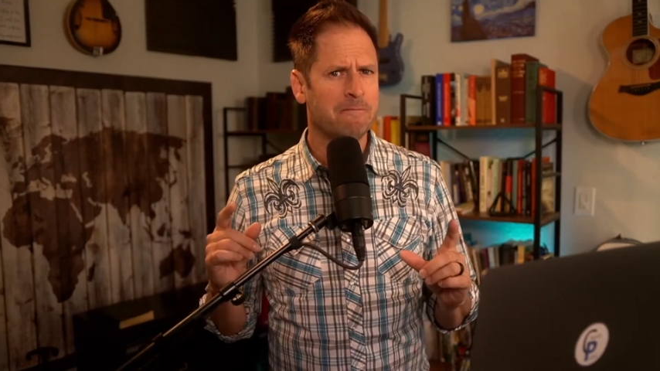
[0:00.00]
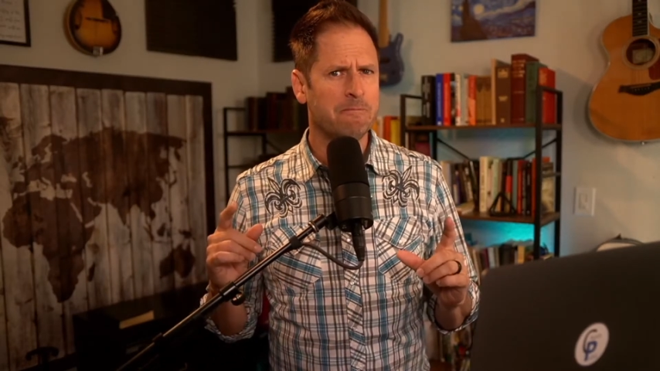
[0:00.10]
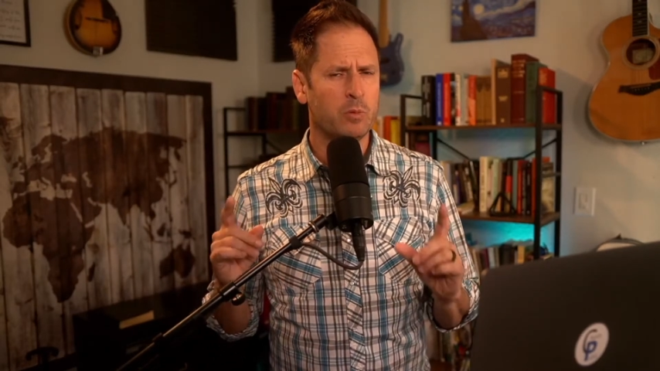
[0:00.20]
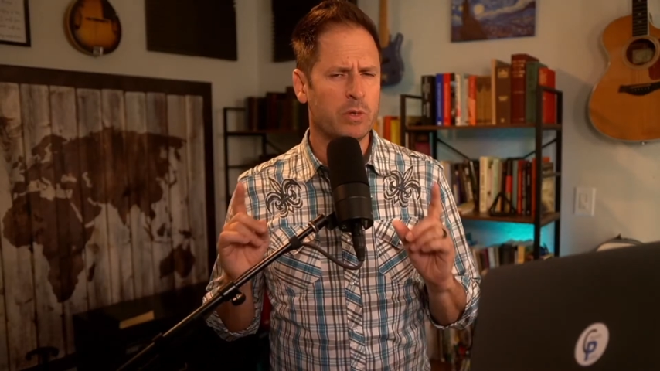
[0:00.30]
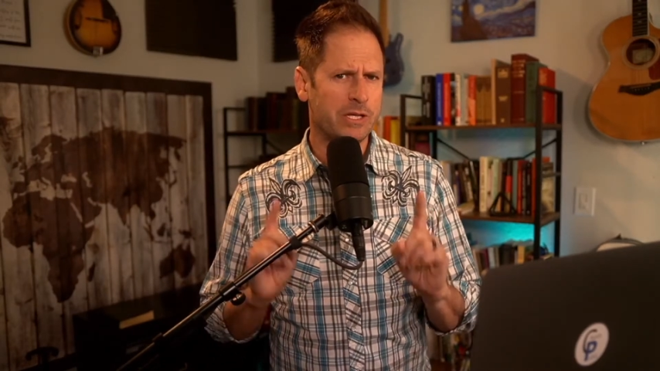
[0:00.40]

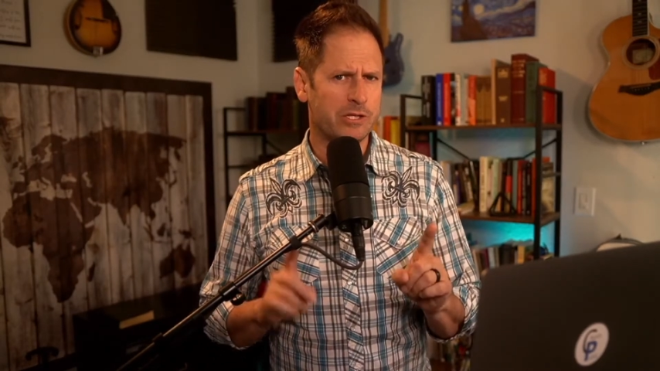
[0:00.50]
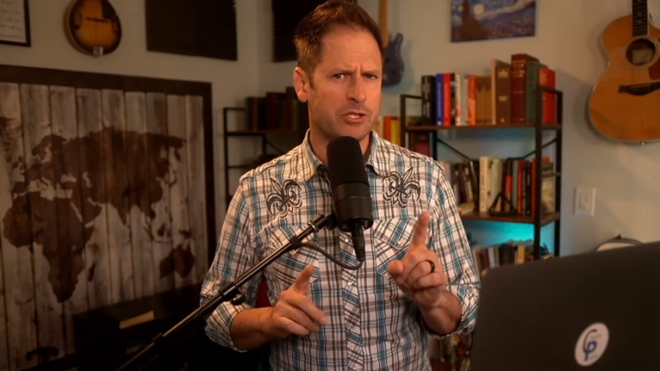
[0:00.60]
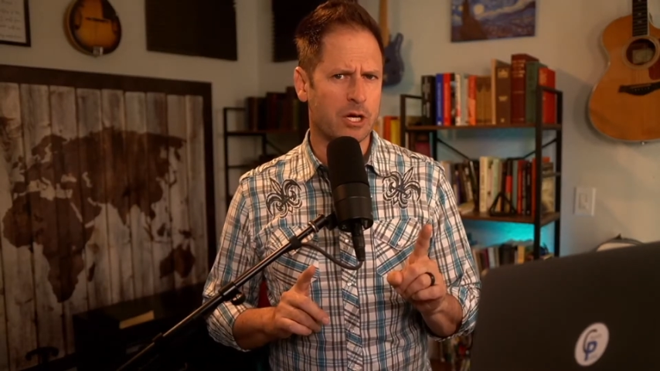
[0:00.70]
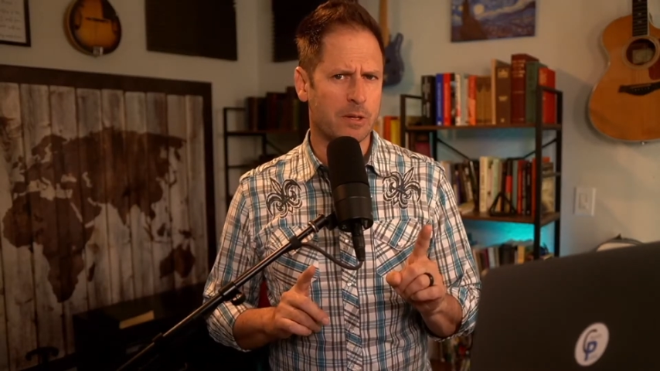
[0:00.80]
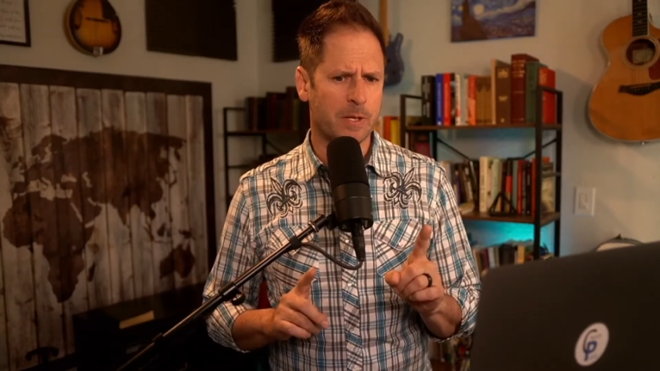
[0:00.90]
we need to
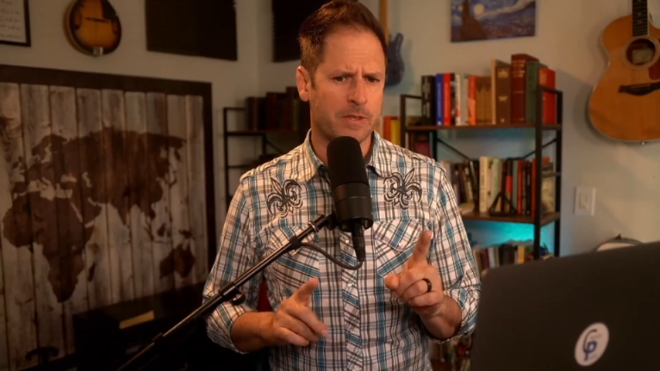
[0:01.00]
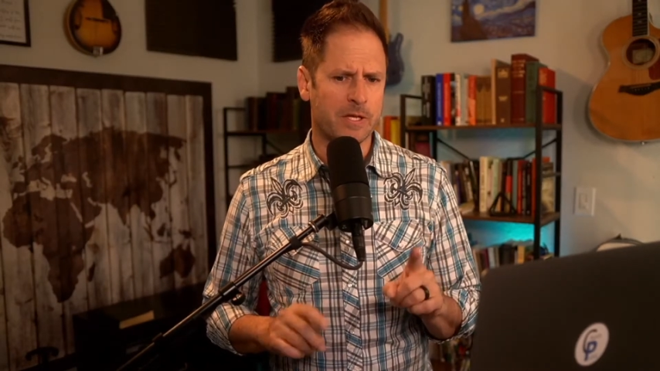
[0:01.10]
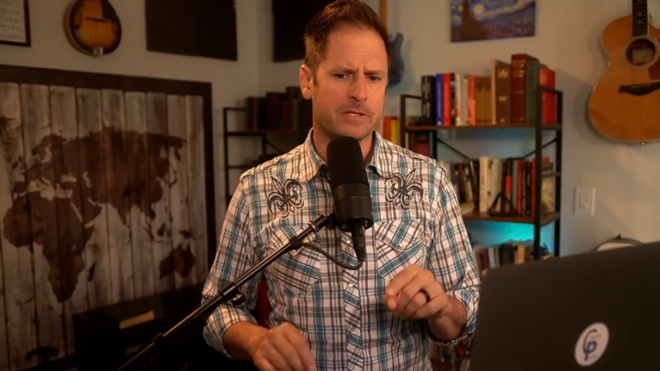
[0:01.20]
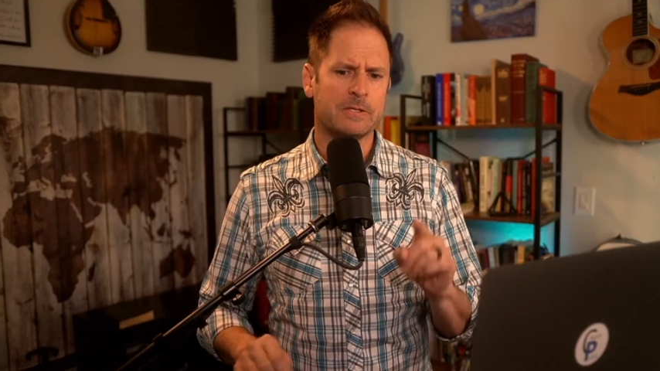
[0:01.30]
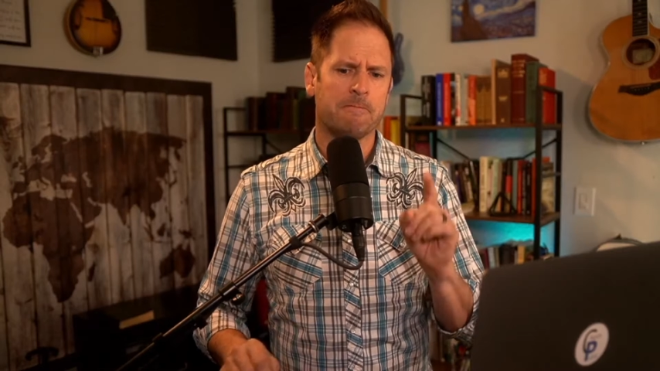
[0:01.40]
talk about
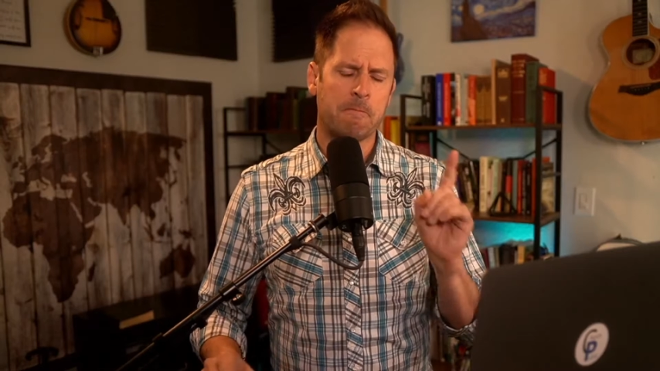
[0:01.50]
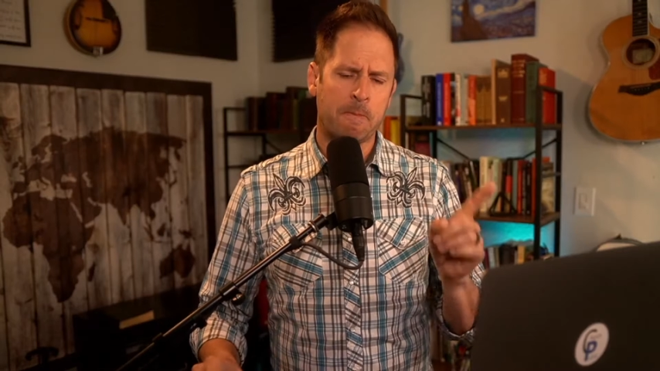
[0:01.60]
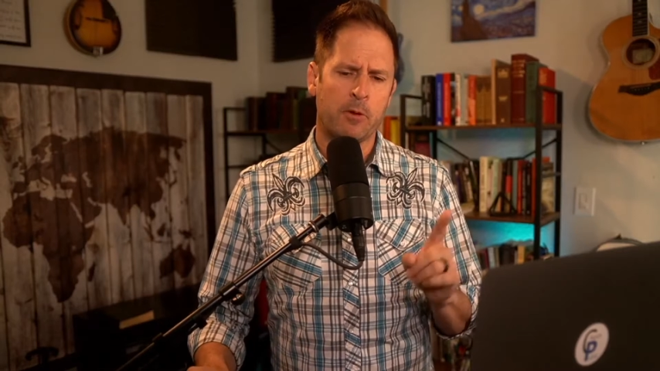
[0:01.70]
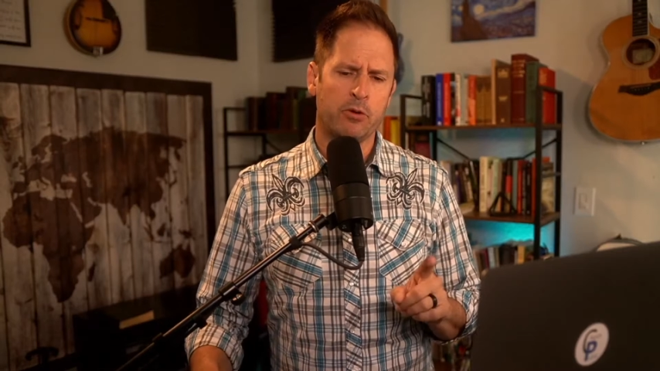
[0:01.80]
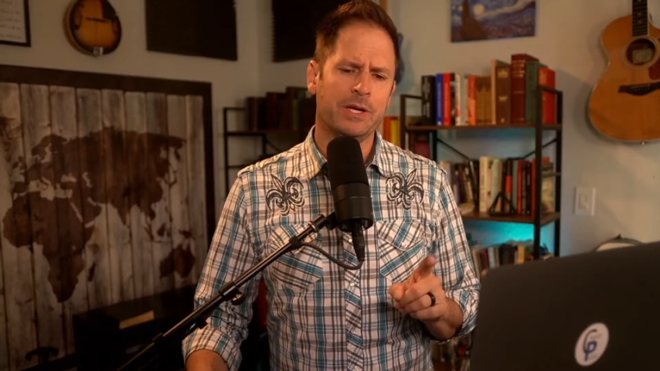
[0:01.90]
this.
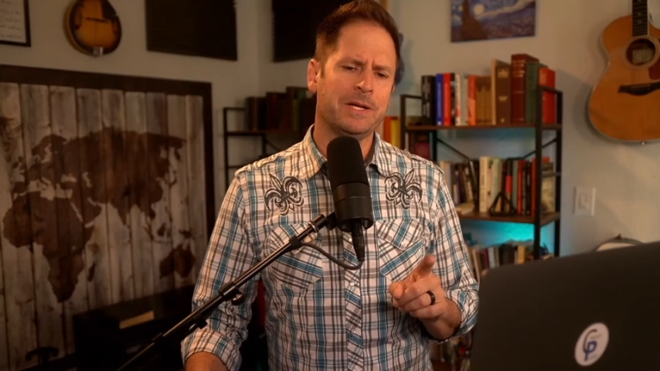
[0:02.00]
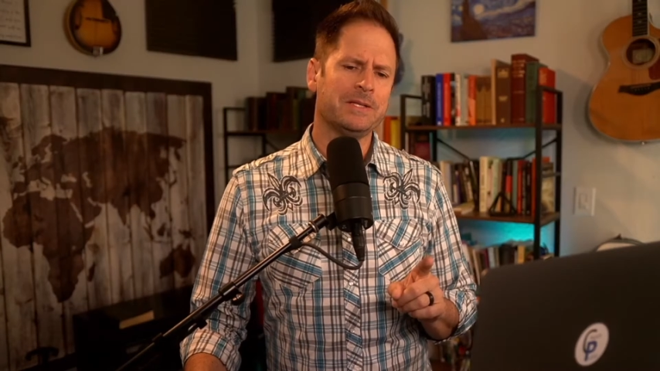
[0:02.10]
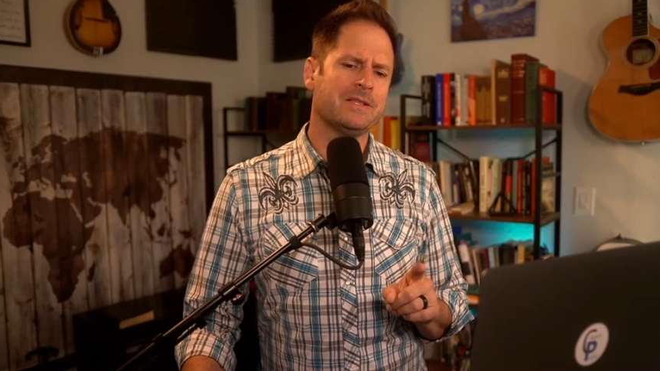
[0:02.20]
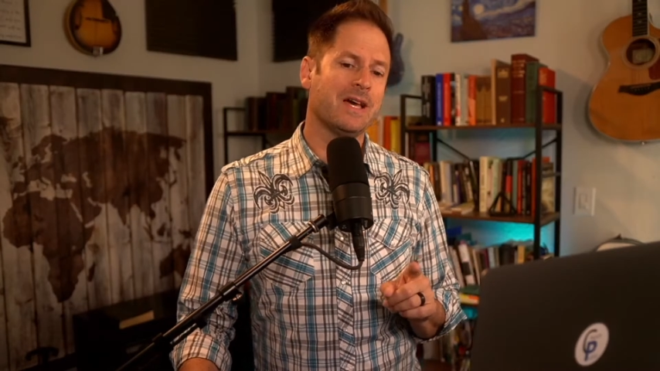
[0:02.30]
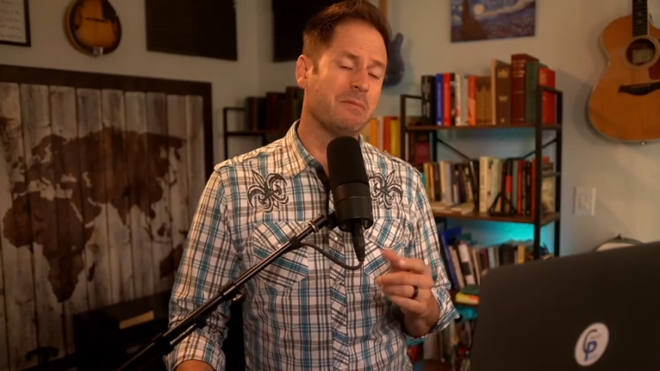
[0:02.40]
We're going to get to that.